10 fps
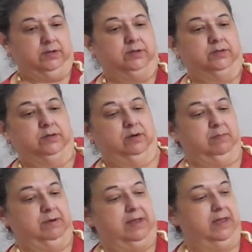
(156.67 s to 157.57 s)
So I'm
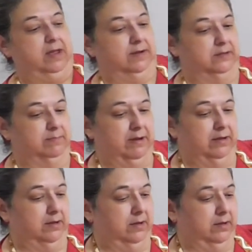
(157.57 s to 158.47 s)
going to add
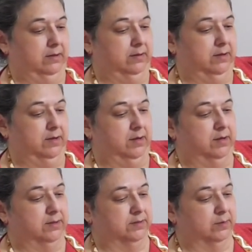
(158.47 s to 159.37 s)

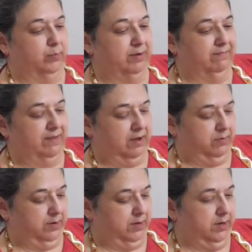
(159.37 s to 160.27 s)
some wheat
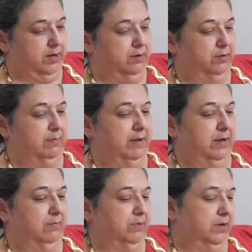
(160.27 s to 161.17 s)
flour in here to make
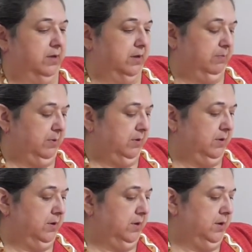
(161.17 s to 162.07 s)
up the cup
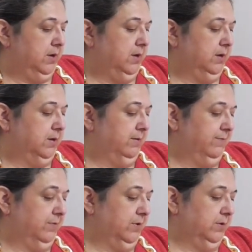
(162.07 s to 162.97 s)

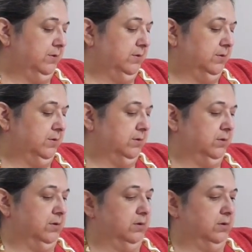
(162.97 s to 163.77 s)
difference.